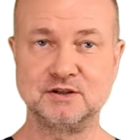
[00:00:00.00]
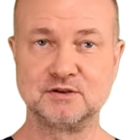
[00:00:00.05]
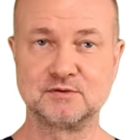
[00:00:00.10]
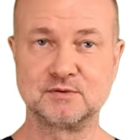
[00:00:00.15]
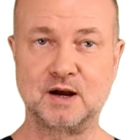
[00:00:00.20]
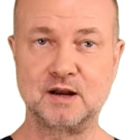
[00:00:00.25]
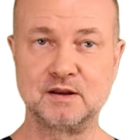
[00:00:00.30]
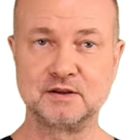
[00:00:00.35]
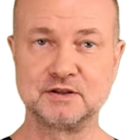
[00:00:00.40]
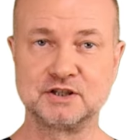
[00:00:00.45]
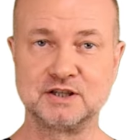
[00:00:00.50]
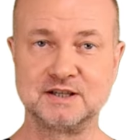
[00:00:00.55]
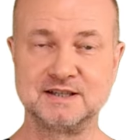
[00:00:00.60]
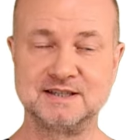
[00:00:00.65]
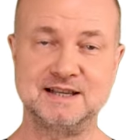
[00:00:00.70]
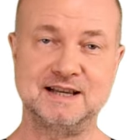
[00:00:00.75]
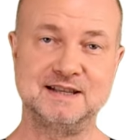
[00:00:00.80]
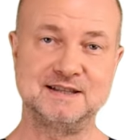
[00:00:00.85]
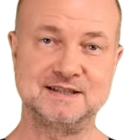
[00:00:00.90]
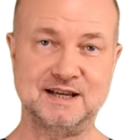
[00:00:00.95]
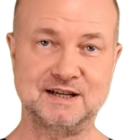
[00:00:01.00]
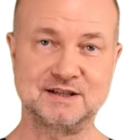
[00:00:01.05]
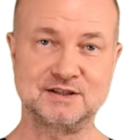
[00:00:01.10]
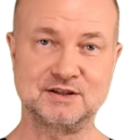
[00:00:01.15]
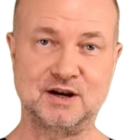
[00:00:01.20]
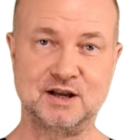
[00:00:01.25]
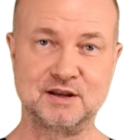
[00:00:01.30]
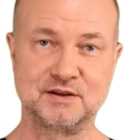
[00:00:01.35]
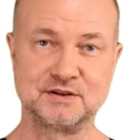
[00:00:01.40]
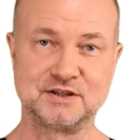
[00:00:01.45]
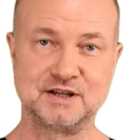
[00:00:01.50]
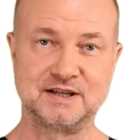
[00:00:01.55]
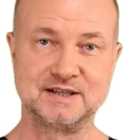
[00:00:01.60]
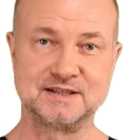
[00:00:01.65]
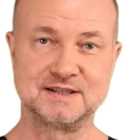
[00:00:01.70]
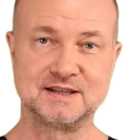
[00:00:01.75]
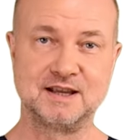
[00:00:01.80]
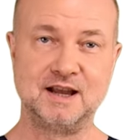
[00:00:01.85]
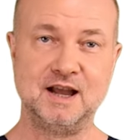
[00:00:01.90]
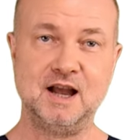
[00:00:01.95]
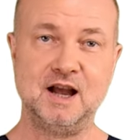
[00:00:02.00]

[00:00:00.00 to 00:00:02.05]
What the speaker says: urologist and sexologist.